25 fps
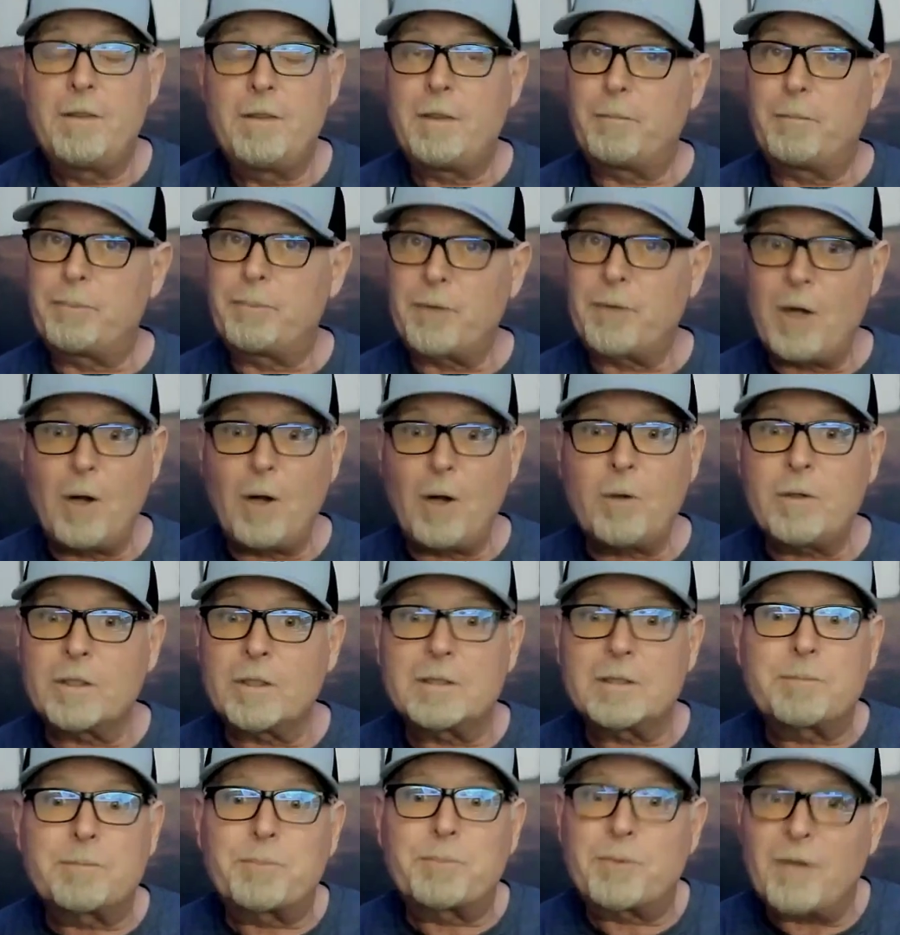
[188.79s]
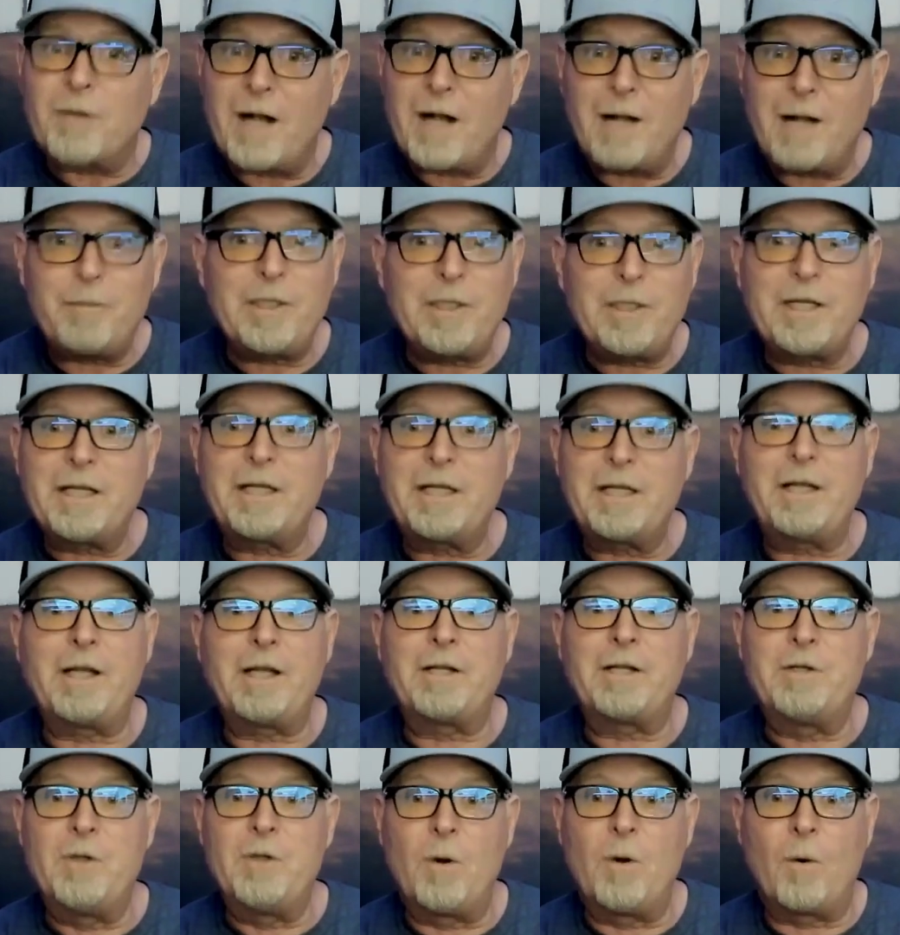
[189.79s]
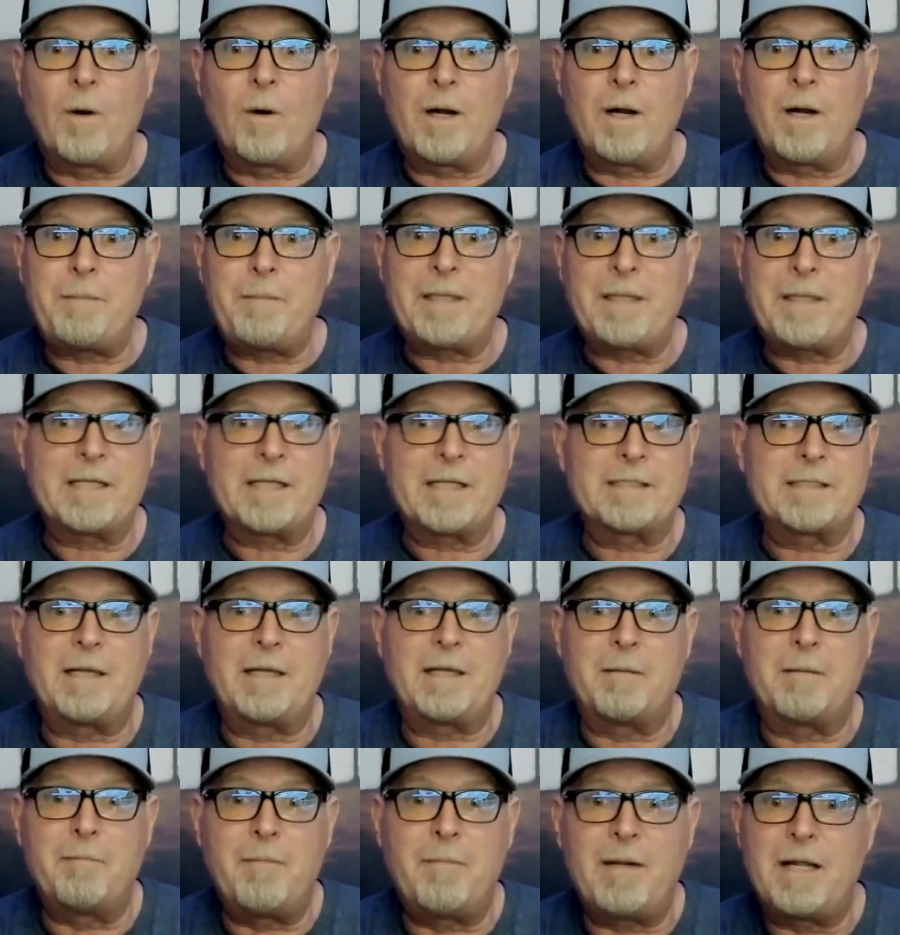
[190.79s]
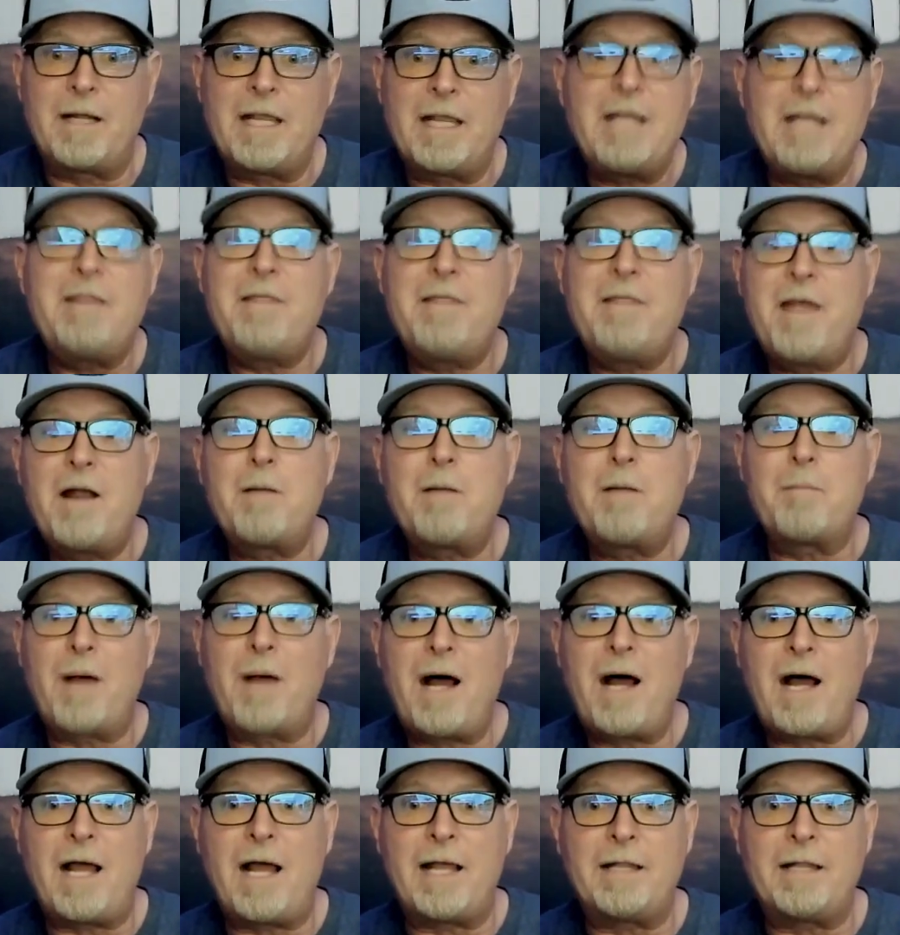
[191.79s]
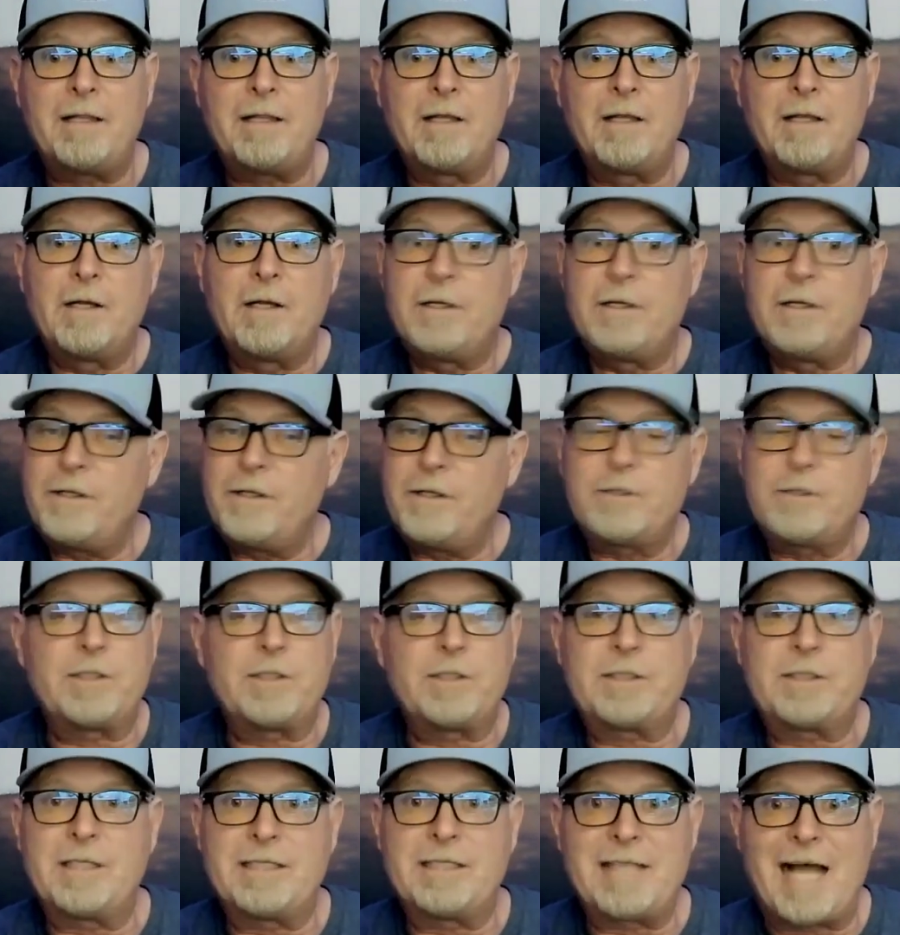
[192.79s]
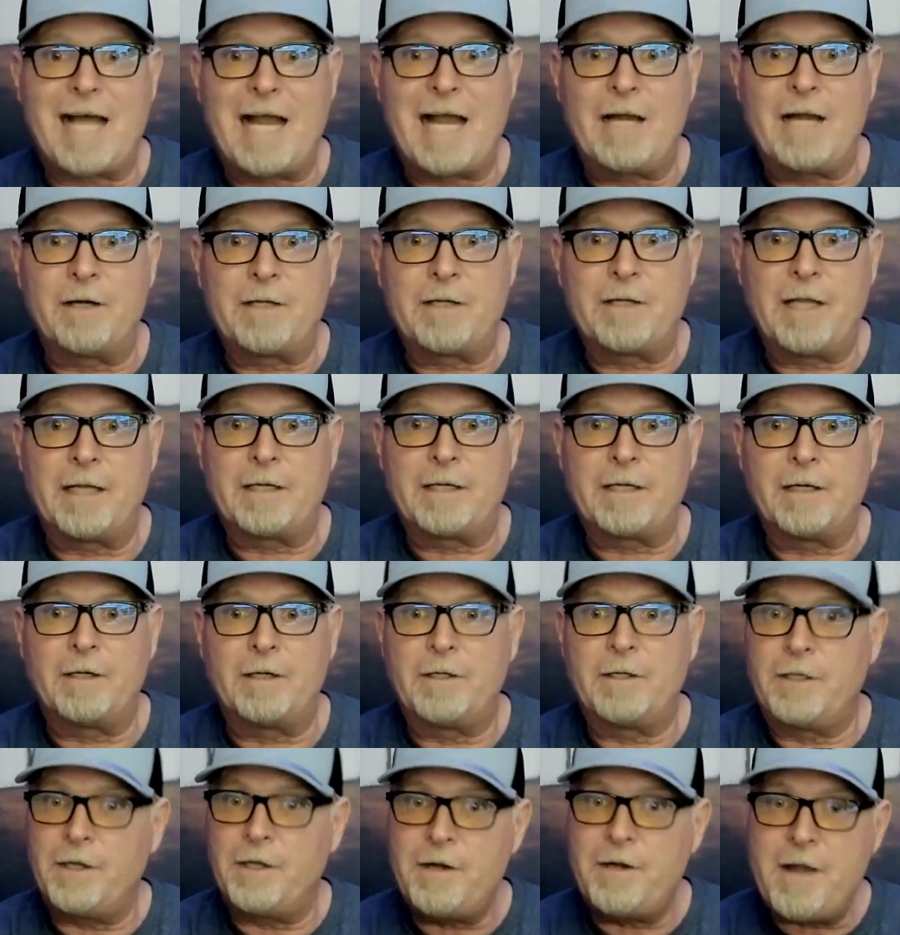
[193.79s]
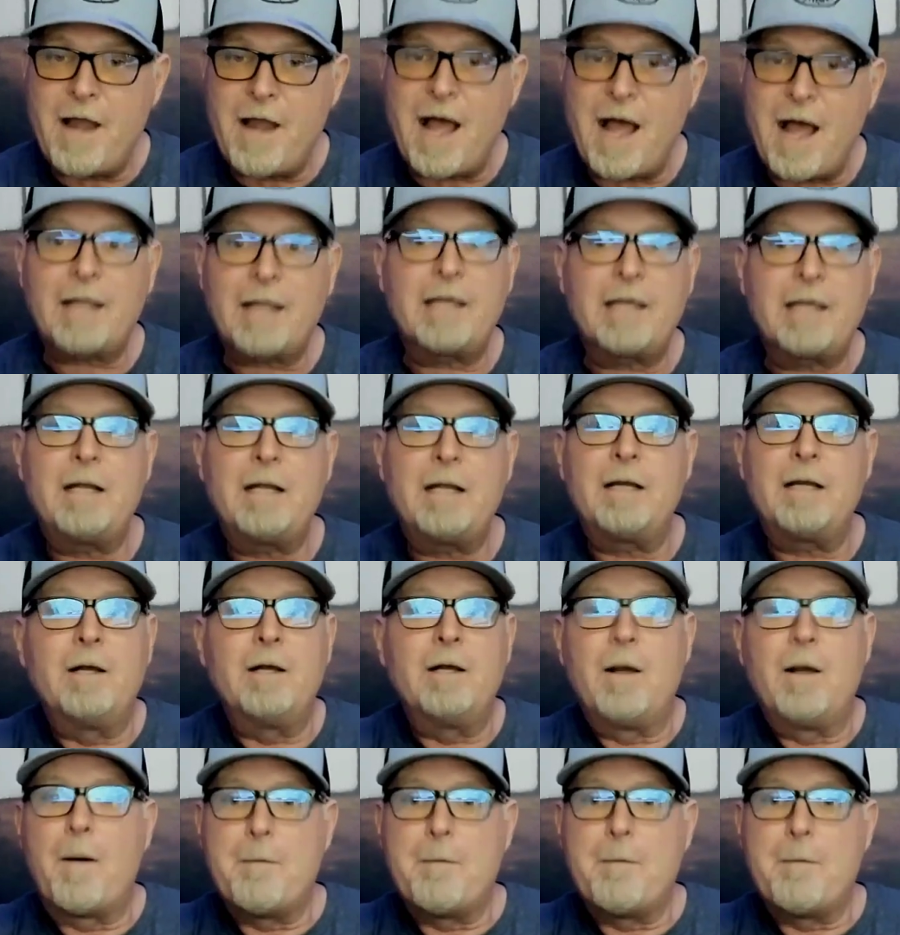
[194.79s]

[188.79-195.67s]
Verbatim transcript: the broker's probably going to ignore it because they're in their mind, you're just a tire kicker. You're not going to